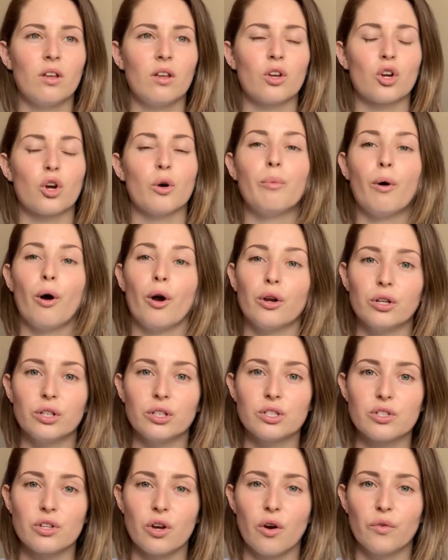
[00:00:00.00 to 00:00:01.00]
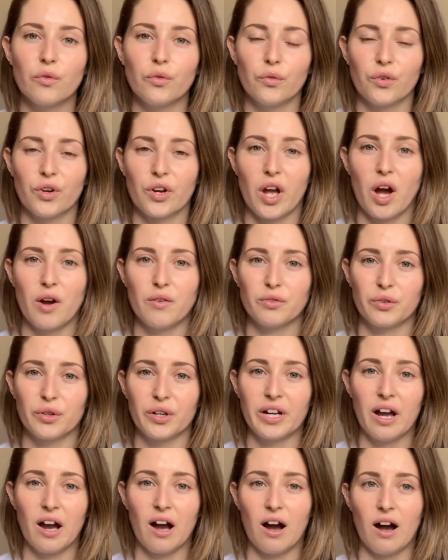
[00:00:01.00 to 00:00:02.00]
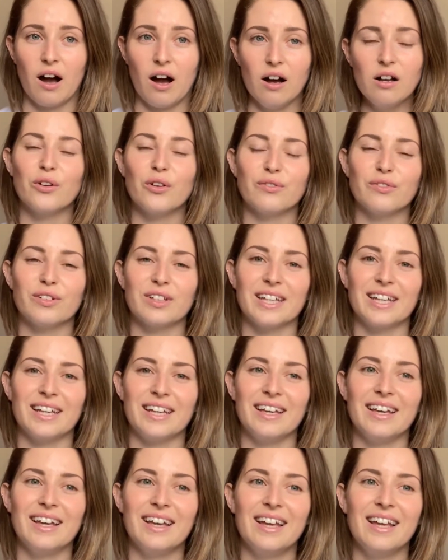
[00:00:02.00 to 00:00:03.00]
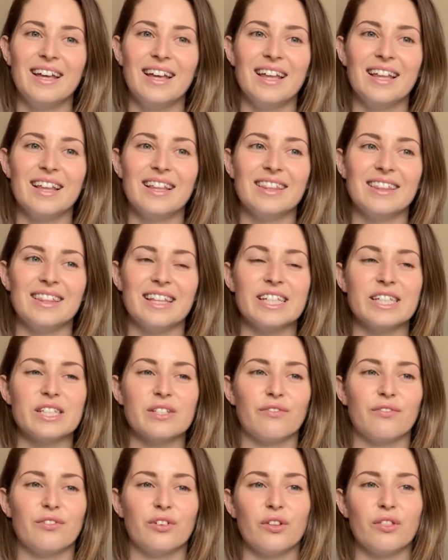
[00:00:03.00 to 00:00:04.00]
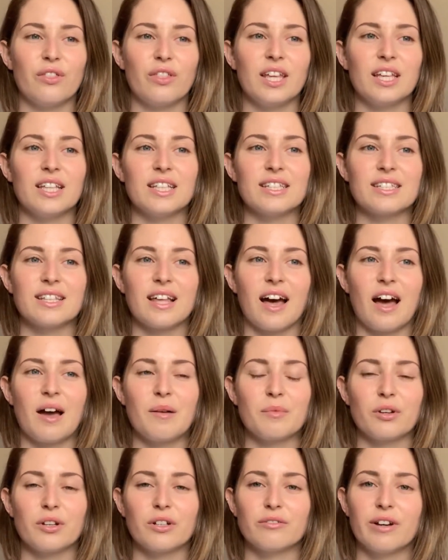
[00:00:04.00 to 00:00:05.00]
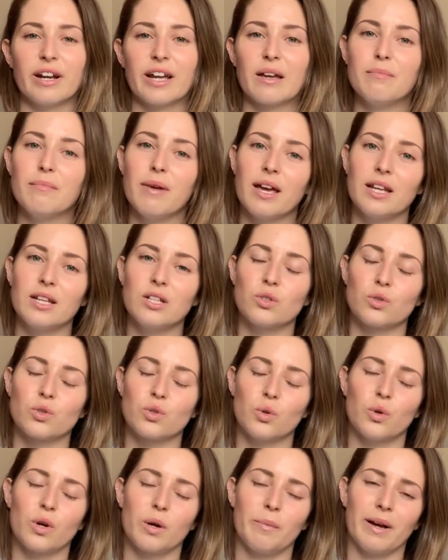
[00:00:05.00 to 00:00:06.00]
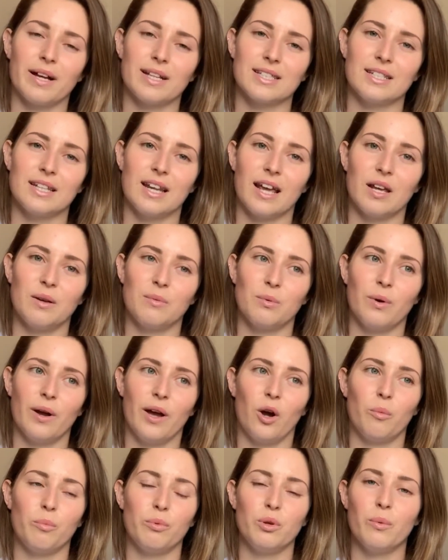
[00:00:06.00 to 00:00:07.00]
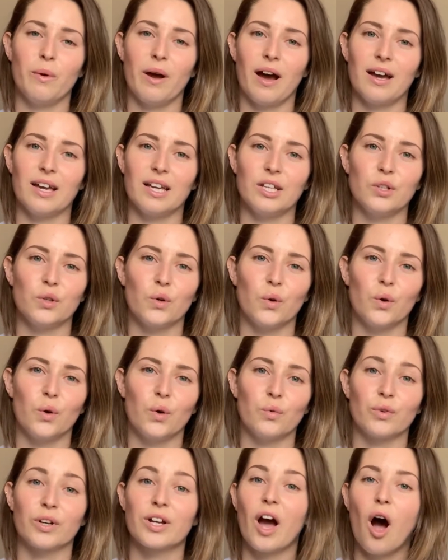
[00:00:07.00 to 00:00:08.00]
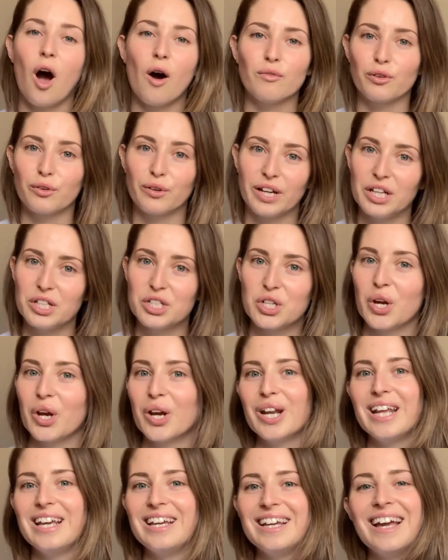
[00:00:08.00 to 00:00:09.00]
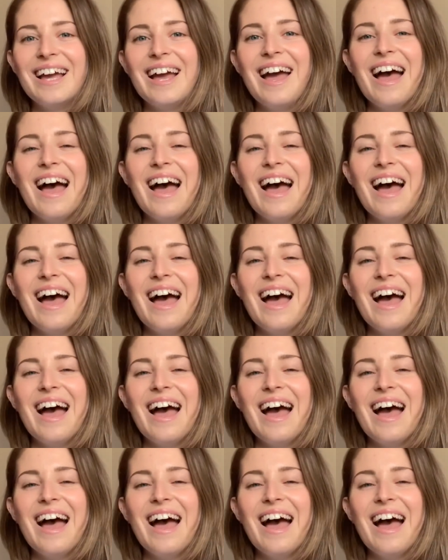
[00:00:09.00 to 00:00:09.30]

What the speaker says: components of recovery are. Hopefully these few things that I'm going to recommend or talk about today will help you out in your recovery journey